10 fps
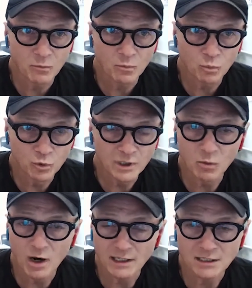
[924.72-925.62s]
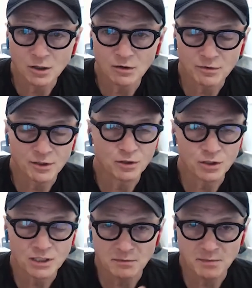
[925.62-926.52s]
really wanted to go for a New
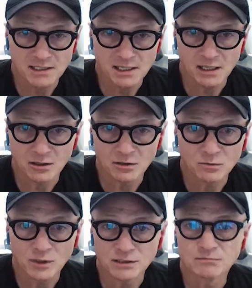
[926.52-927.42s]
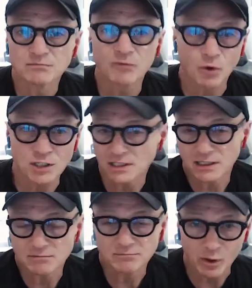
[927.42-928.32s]
York Times bestseller, which
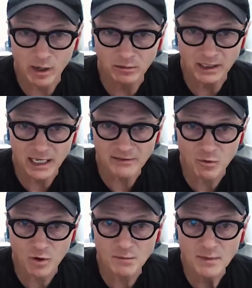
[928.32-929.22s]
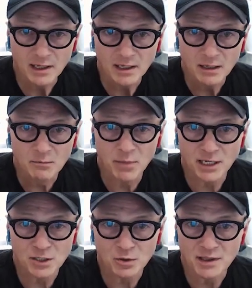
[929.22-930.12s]
fortunately we were able to get for him. But
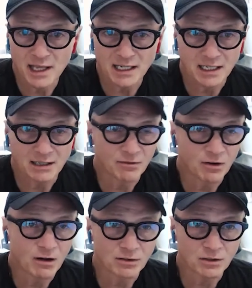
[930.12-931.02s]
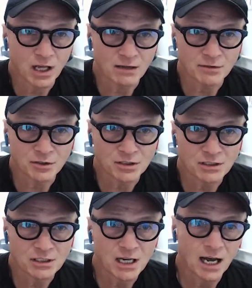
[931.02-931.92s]
in doing that, it involved a lot of your
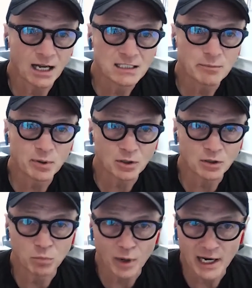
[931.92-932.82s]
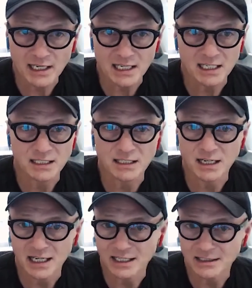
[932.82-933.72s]
typical branding
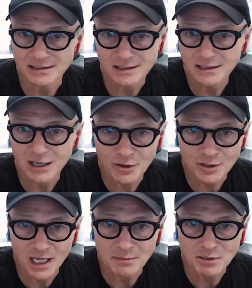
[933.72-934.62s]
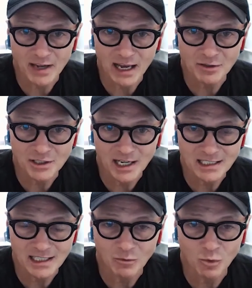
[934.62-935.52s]
and other types of
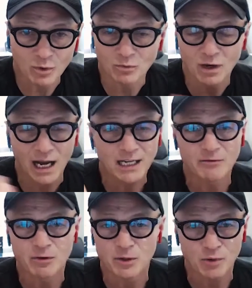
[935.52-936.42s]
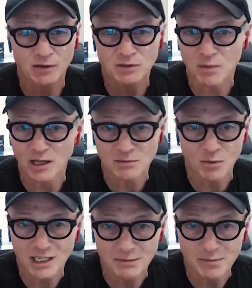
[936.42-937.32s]
advertising. I come from a direct response
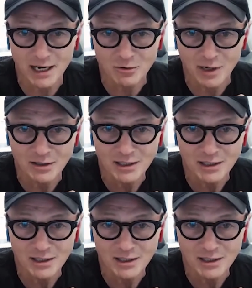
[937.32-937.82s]
marketing background.